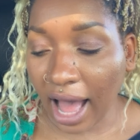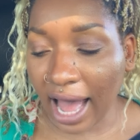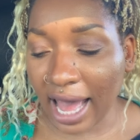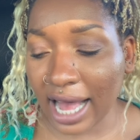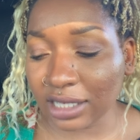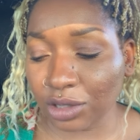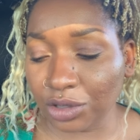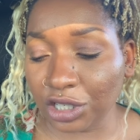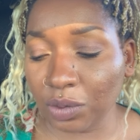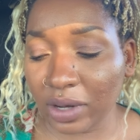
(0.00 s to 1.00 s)
I asked who
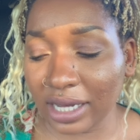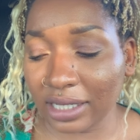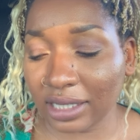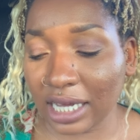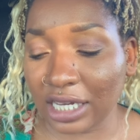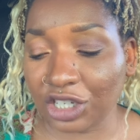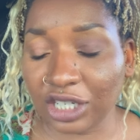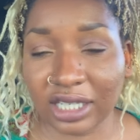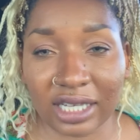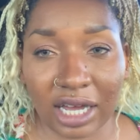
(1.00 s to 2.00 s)
she was and
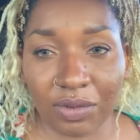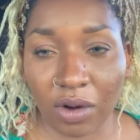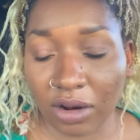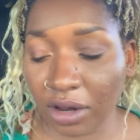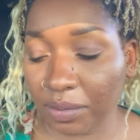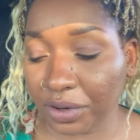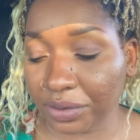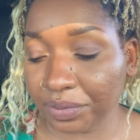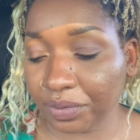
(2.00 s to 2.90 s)
she said wrong number.